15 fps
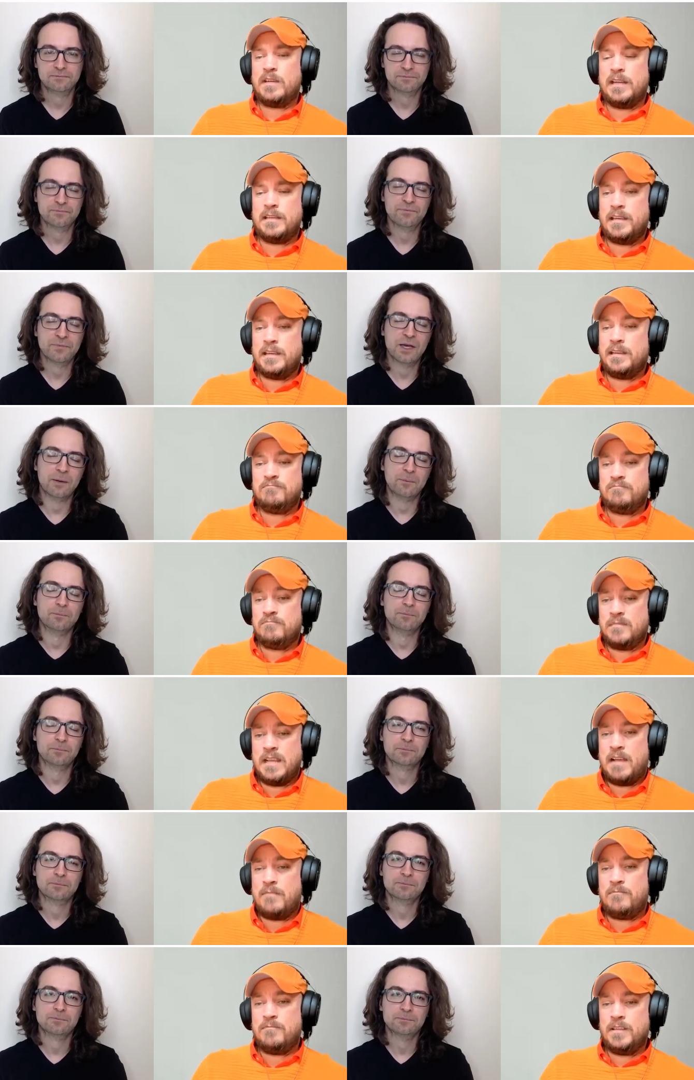Speaker 1: that they yeah.
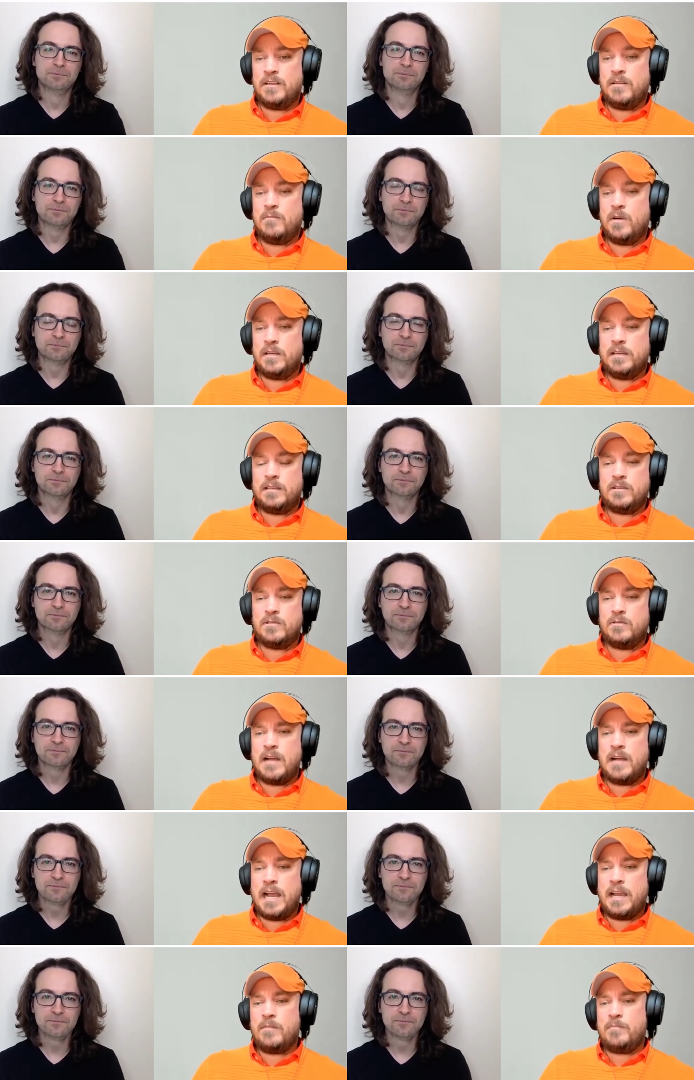have you know money to
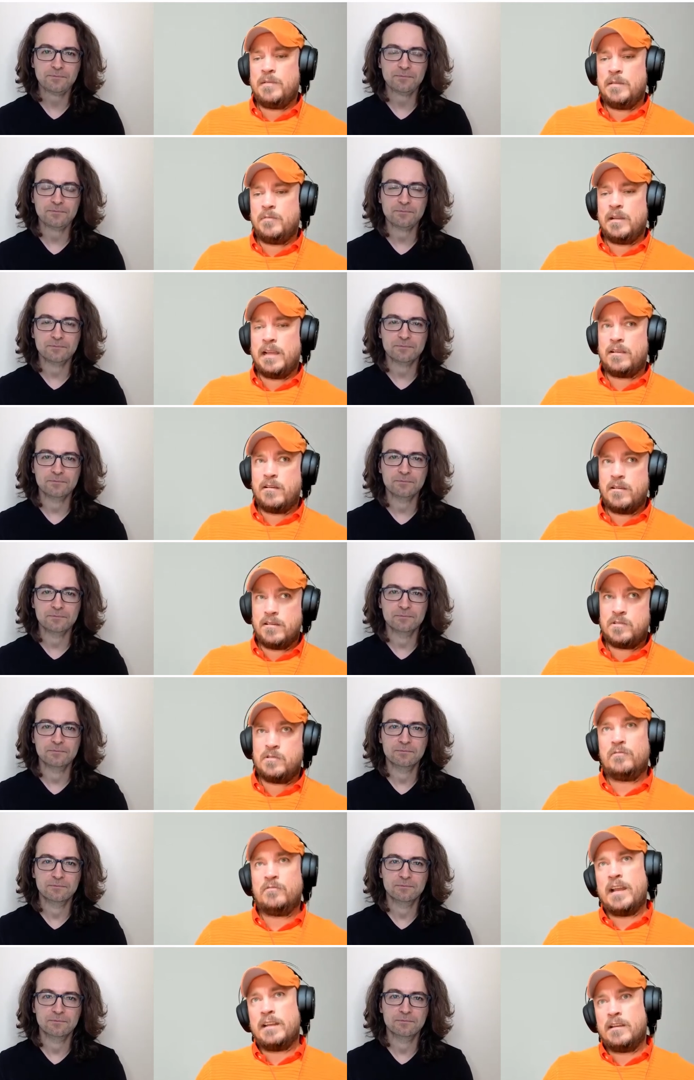hire people like us to
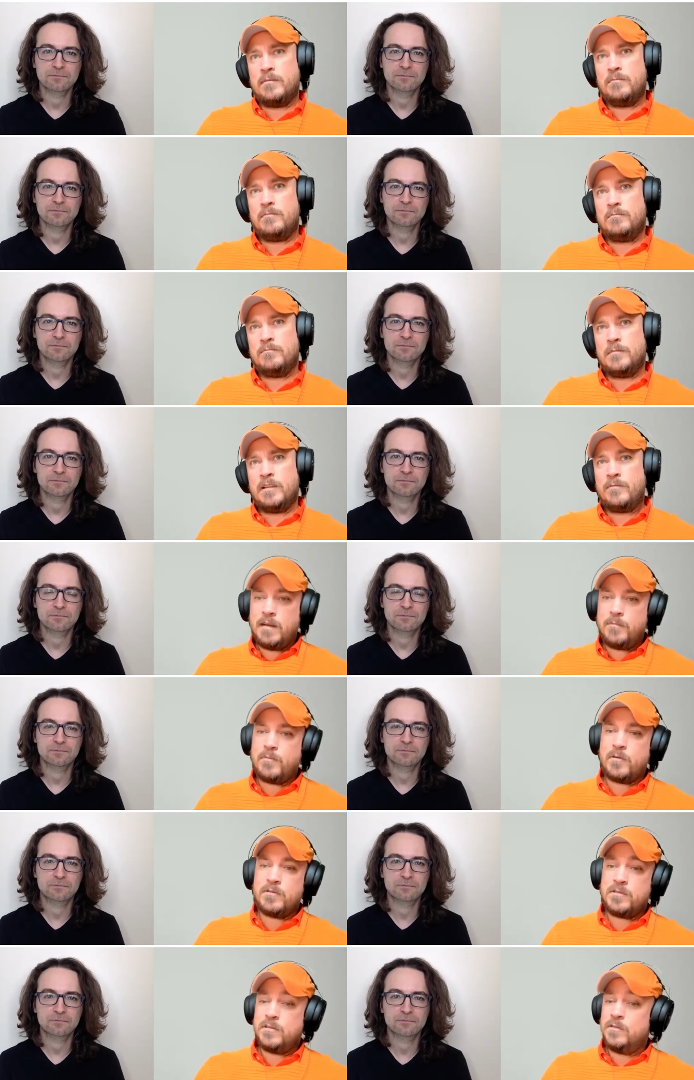find them
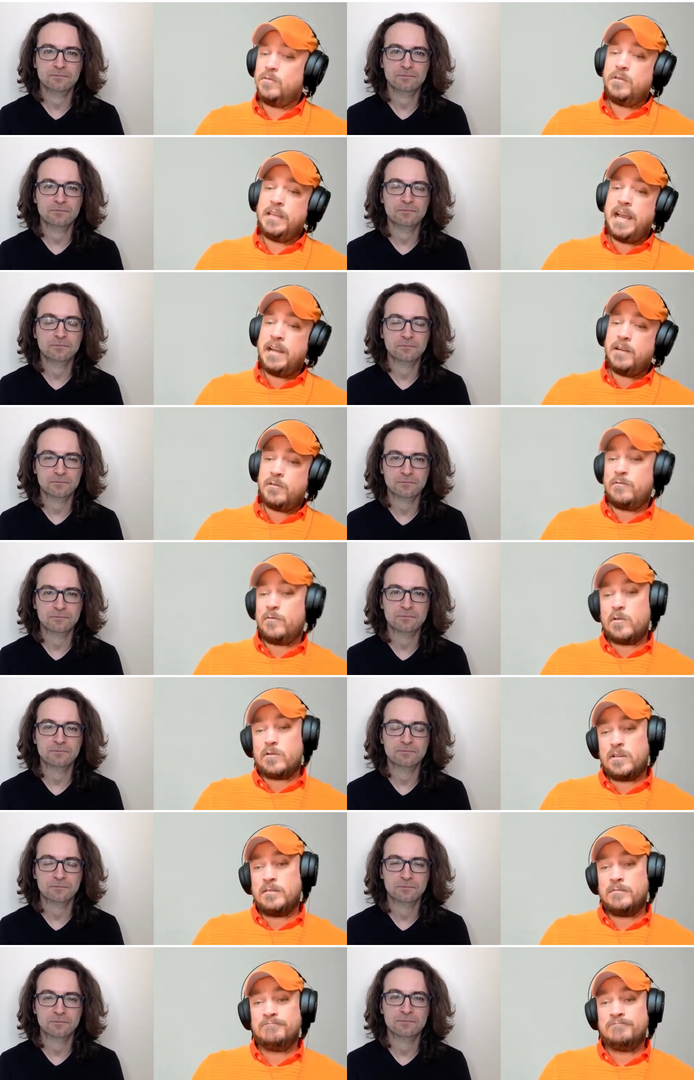developers to do the Android
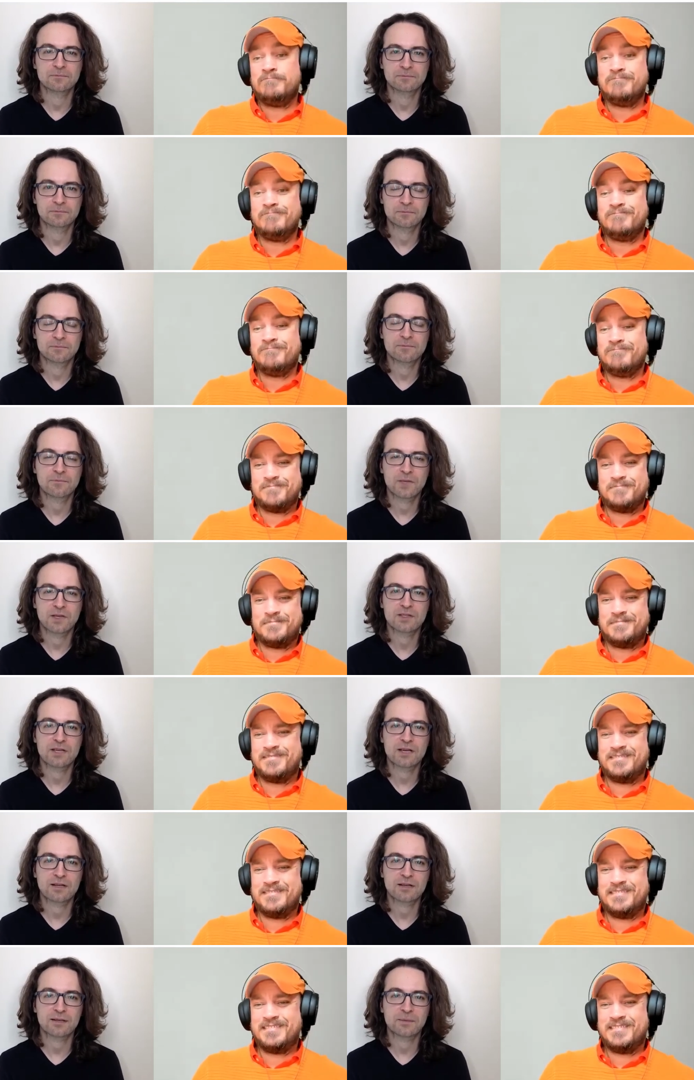version.
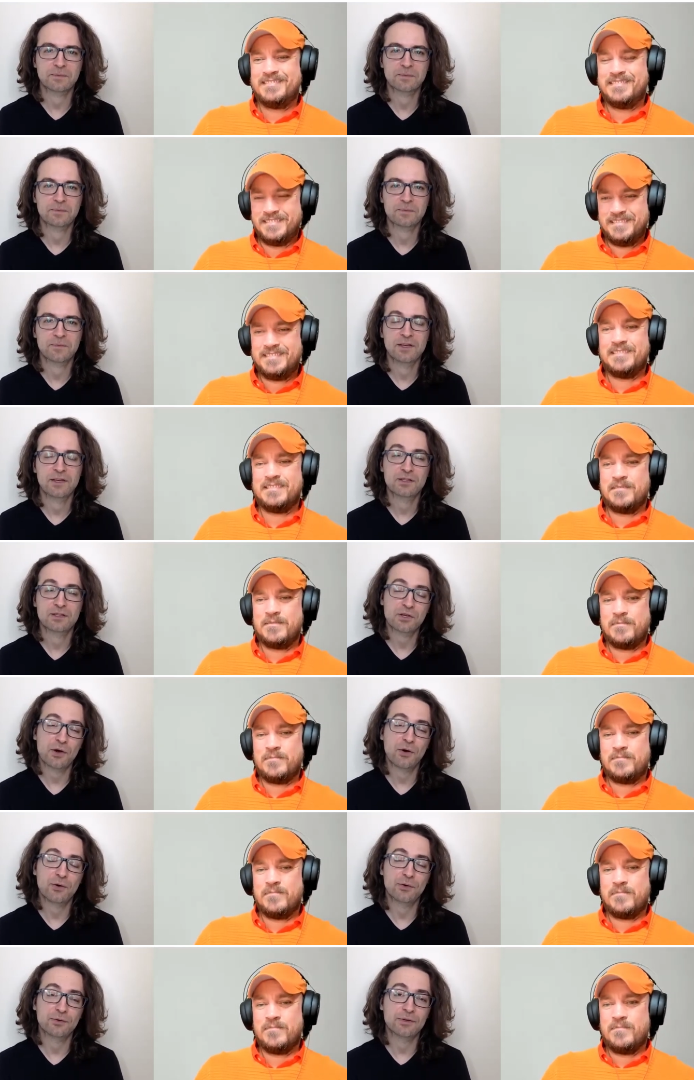
Speaker 2: Exactly.
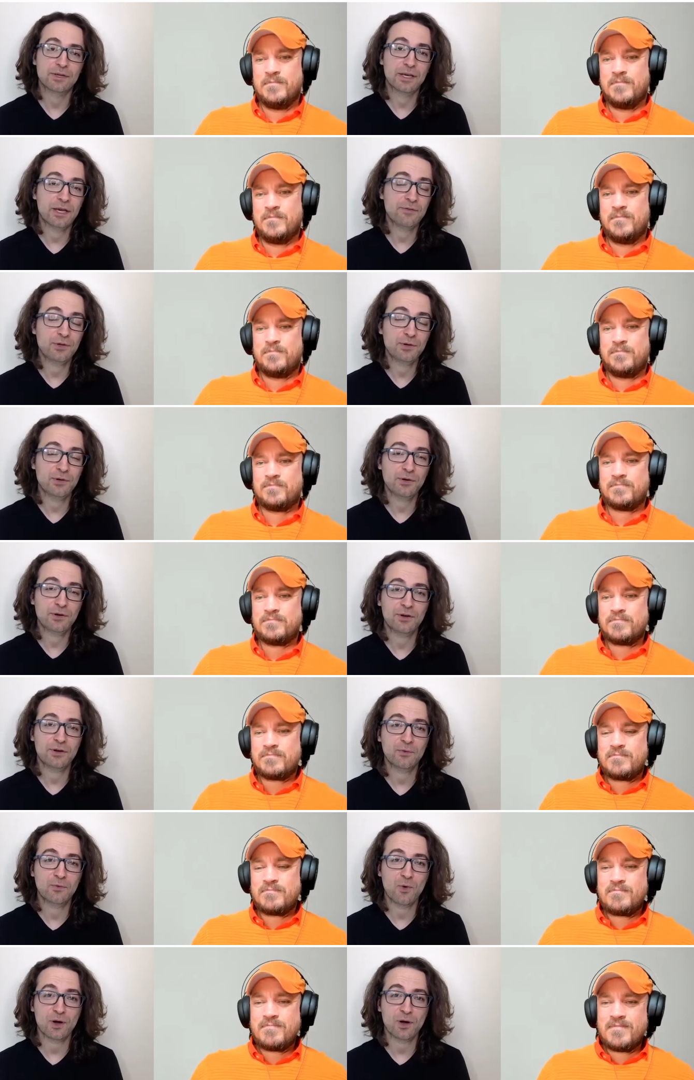So if you're
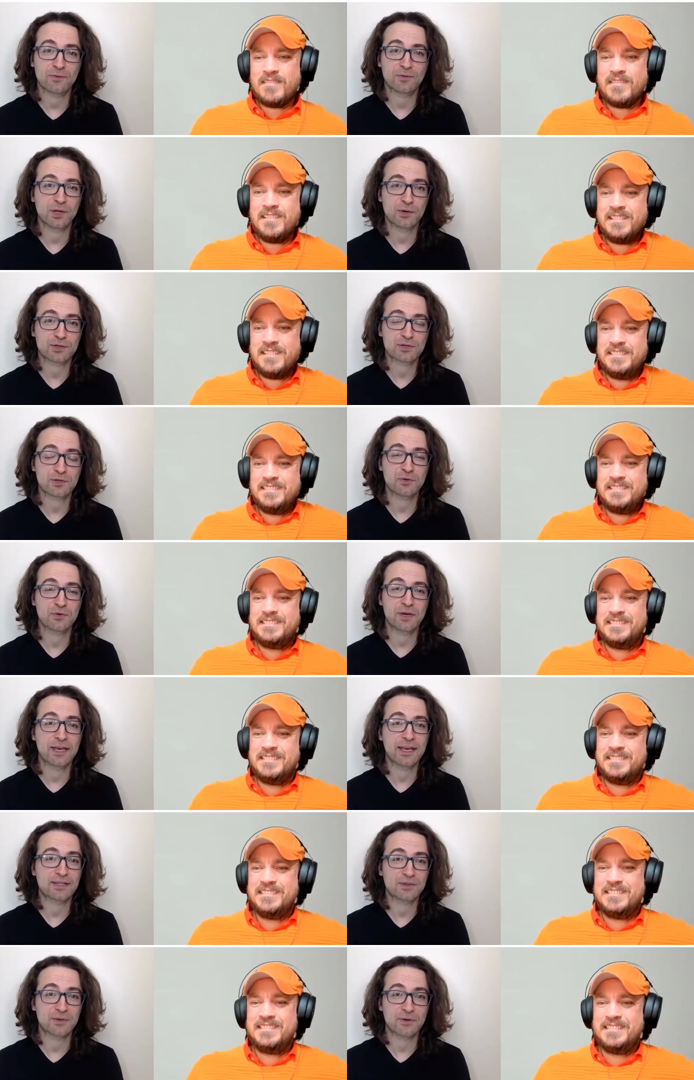one of those who
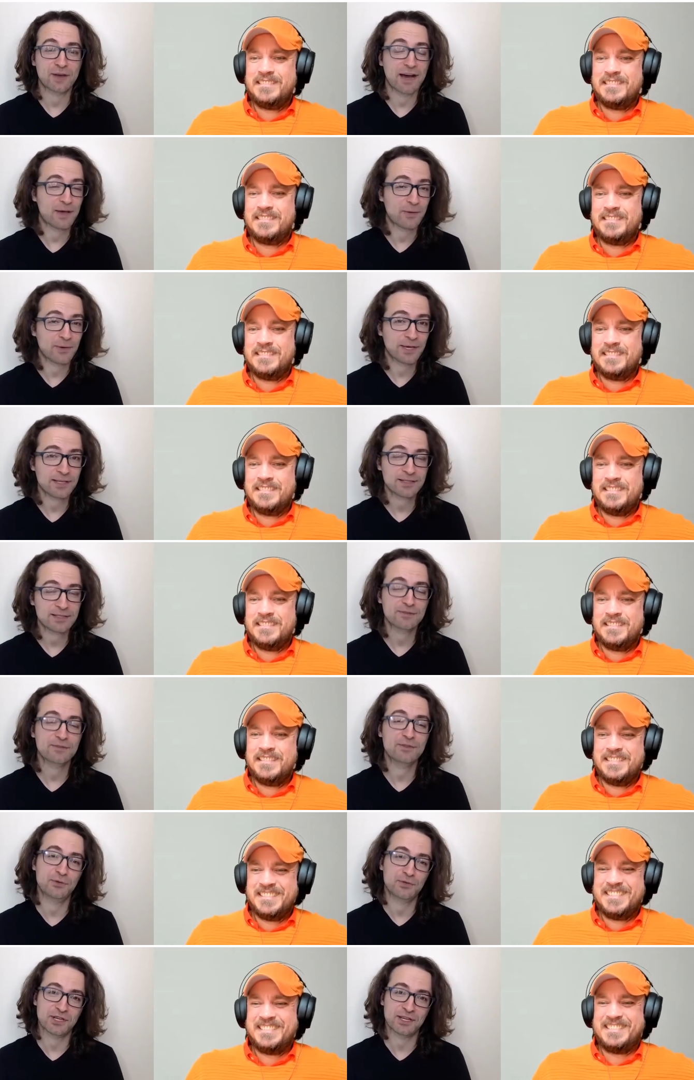is on iOS,
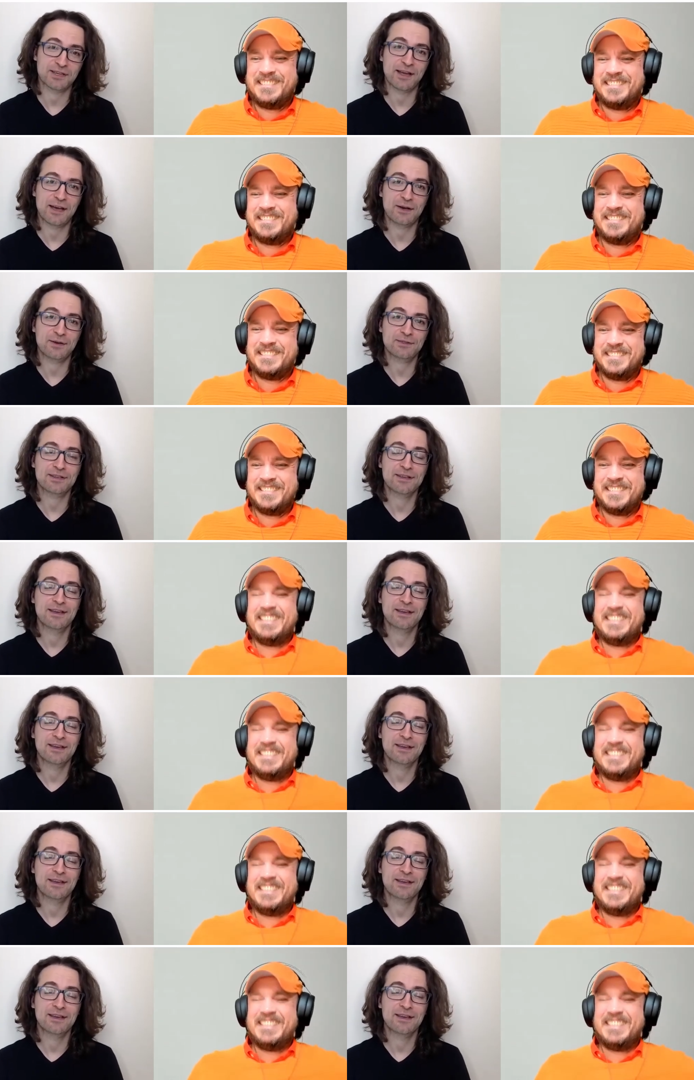do check it out.